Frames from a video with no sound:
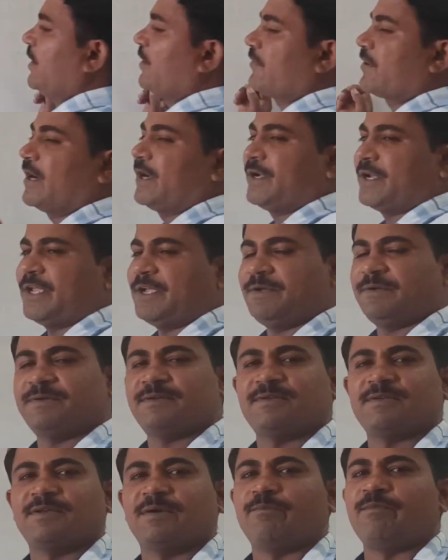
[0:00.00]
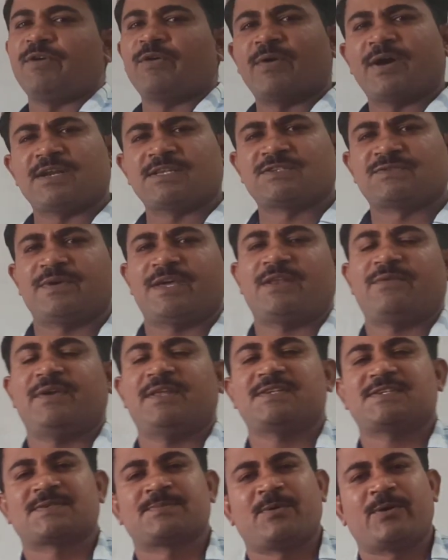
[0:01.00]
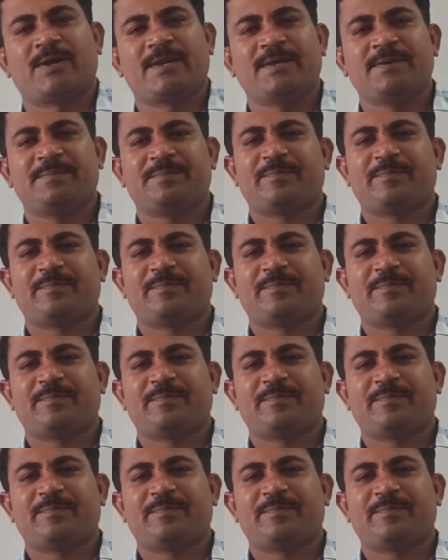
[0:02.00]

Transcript: you can take. Mu r is very, very smaller.